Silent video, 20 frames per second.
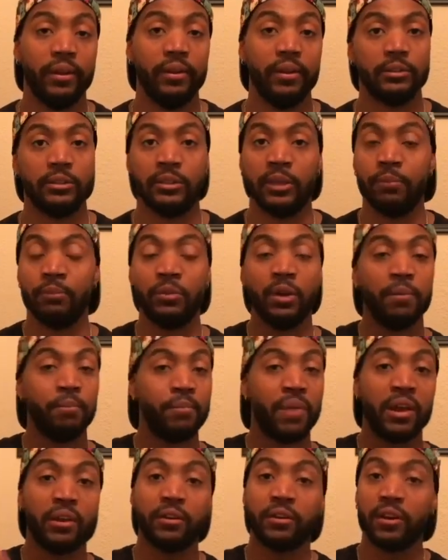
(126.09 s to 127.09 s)
Some done
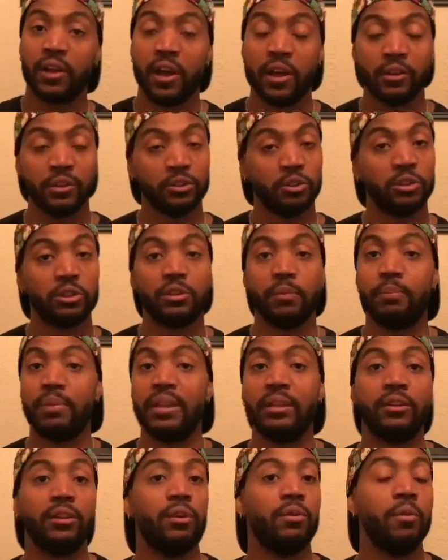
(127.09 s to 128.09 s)
better than others, just
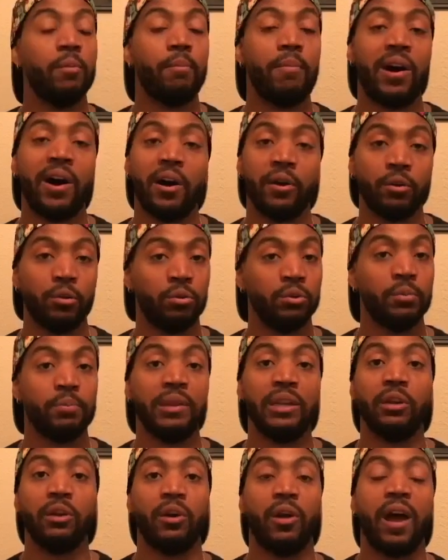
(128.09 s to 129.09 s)
depending on the model and
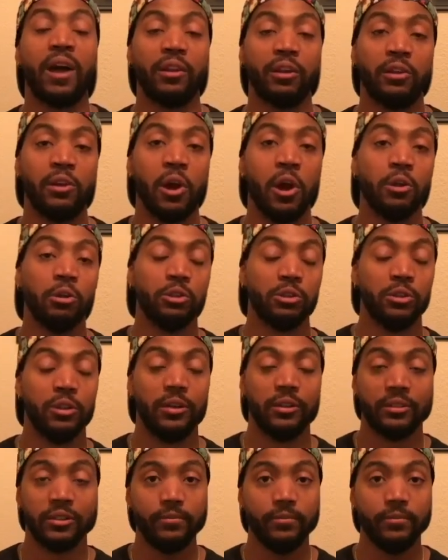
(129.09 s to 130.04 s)
depending on how the colors look.